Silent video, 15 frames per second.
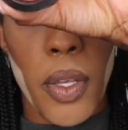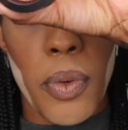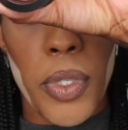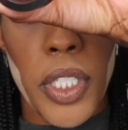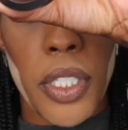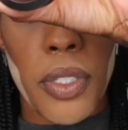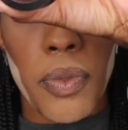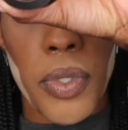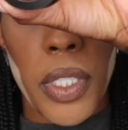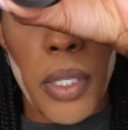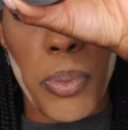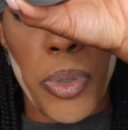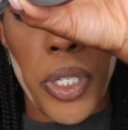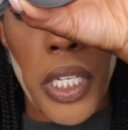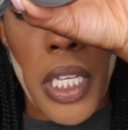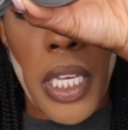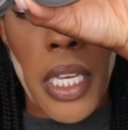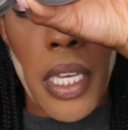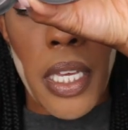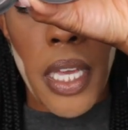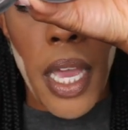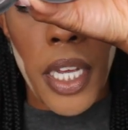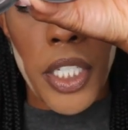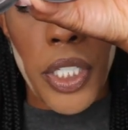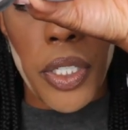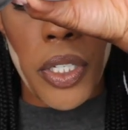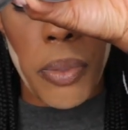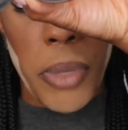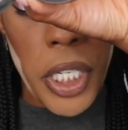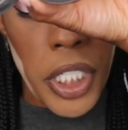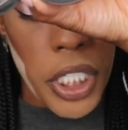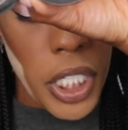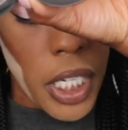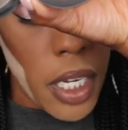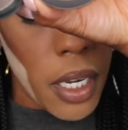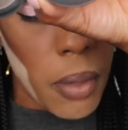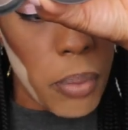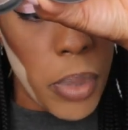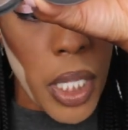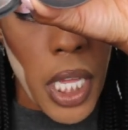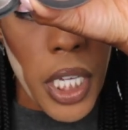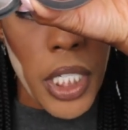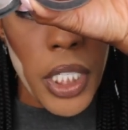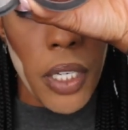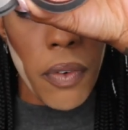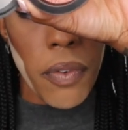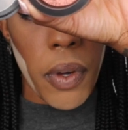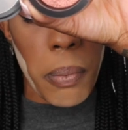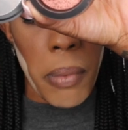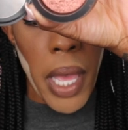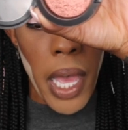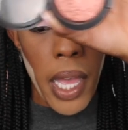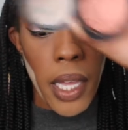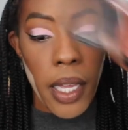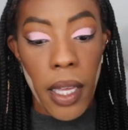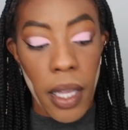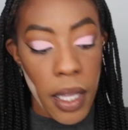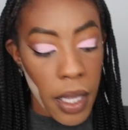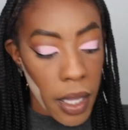which is a really pretty extra dimension blush from MAC,